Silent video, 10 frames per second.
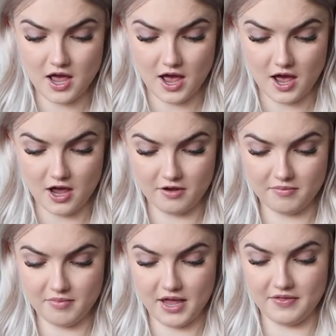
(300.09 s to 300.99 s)

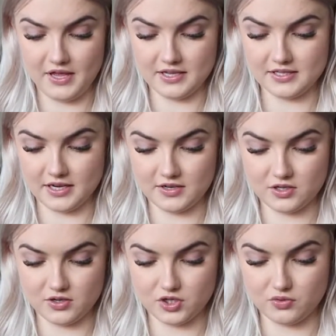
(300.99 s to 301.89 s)
And the inside is
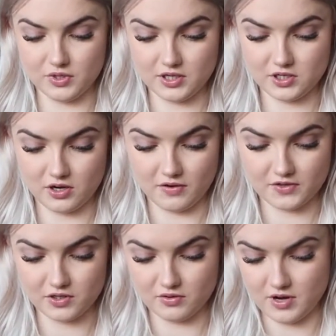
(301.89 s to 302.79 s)
also really soft.
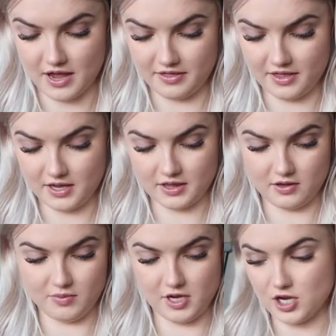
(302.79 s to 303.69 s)
So I think
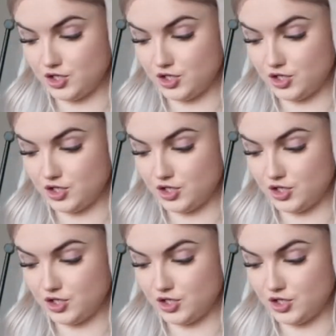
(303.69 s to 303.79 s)
they'll be